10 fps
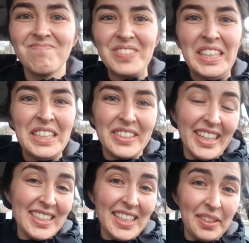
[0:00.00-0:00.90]
yeah,
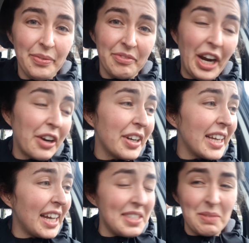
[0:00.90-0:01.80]
that's it. Very
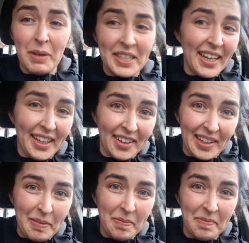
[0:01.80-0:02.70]
unspectacular.